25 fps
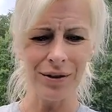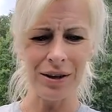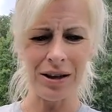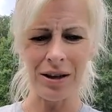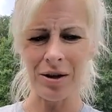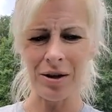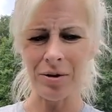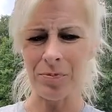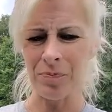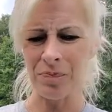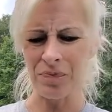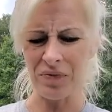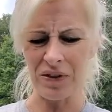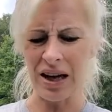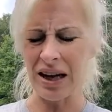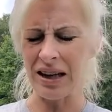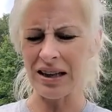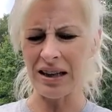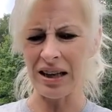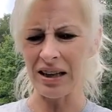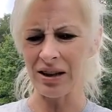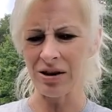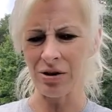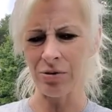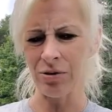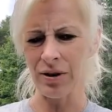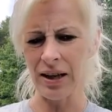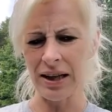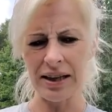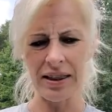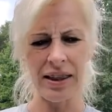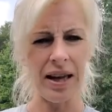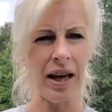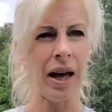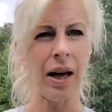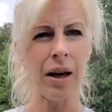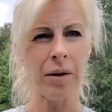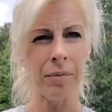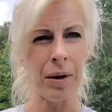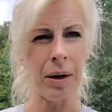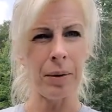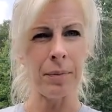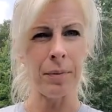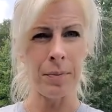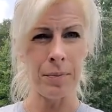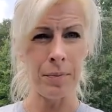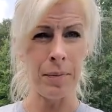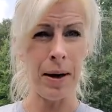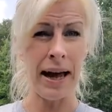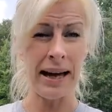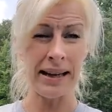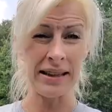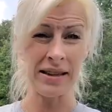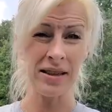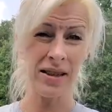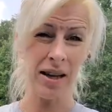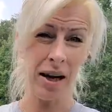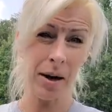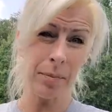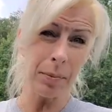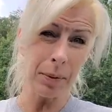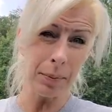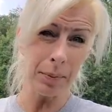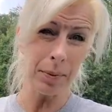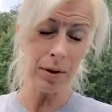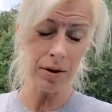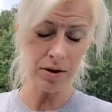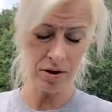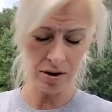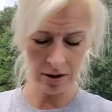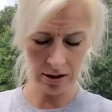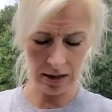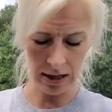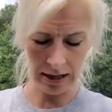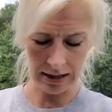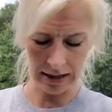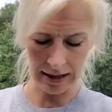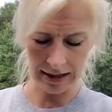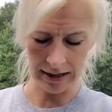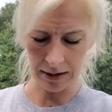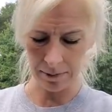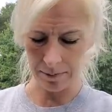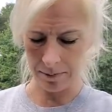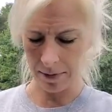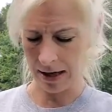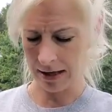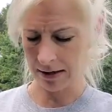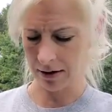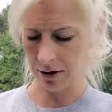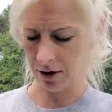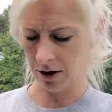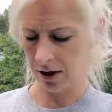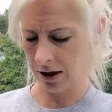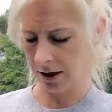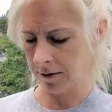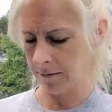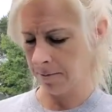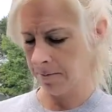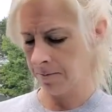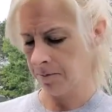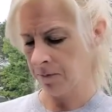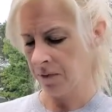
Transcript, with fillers: Um, I, I don't like that. I'm, I'm a matte type of person. I like it matte looking.